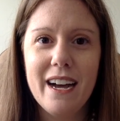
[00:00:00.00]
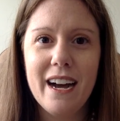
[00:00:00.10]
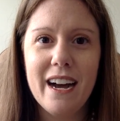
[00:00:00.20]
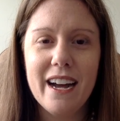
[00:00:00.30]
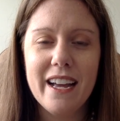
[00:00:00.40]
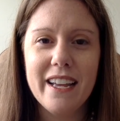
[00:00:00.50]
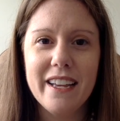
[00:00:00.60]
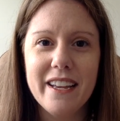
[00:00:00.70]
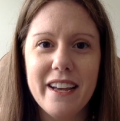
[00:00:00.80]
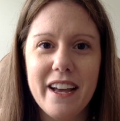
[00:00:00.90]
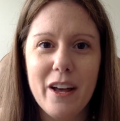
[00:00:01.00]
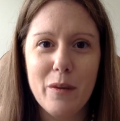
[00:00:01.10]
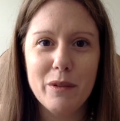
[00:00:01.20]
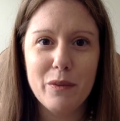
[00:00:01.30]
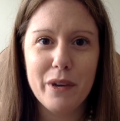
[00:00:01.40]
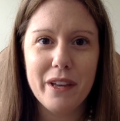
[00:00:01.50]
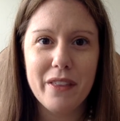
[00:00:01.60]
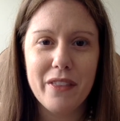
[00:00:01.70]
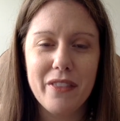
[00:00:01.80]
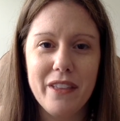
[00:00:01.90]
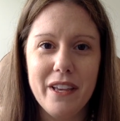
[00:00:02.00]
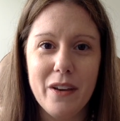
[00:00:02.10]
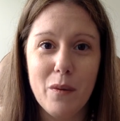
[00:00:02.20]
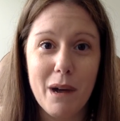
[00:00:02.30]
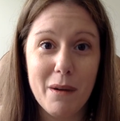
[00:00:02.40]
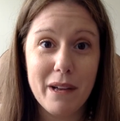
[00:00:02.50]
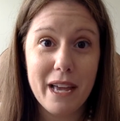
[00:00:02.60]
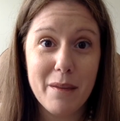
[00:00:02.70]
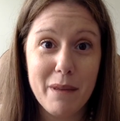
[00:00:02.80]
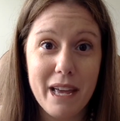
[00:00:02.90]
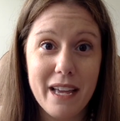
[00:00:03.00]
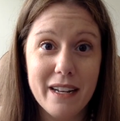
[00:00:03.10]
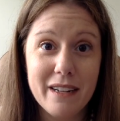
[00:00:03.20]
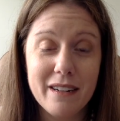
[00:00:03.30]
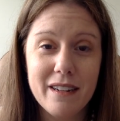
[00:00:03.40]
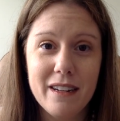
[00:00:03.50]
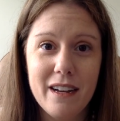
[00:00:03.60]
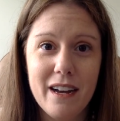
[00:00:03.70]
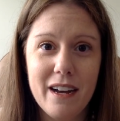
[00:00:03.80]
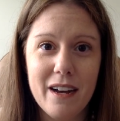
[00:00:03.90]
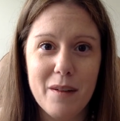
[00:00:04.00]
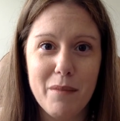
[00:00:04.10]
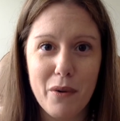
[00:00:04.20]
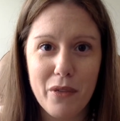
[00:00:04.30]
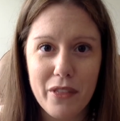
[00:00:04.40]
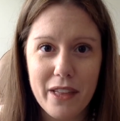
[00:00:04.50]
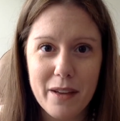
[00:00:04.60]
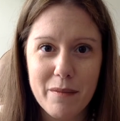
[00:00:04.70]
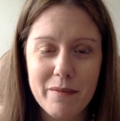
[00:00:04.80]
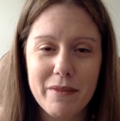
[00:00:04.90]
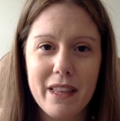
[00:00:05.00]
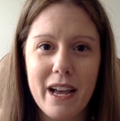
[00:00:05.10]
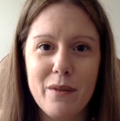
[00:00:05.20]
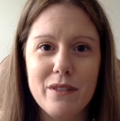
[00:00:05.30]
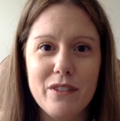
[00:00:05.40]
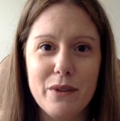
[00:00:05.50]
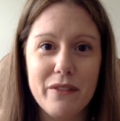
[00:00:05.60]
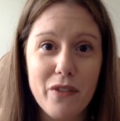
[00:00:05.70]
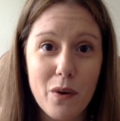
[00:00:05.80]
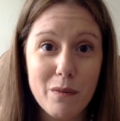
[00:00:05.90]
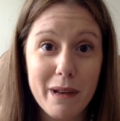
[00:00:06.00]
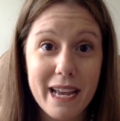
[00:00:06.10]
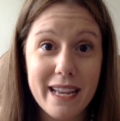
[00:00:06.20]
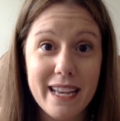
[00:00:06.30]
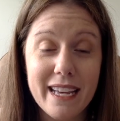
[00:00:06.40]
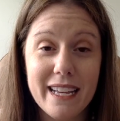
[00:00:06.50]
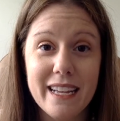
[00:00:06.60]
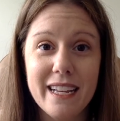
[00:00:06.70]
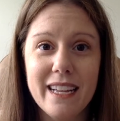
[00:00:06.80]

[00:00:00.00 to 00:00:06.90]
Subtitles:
I helped with the Obama campaign, both of them. I was doing phone banking,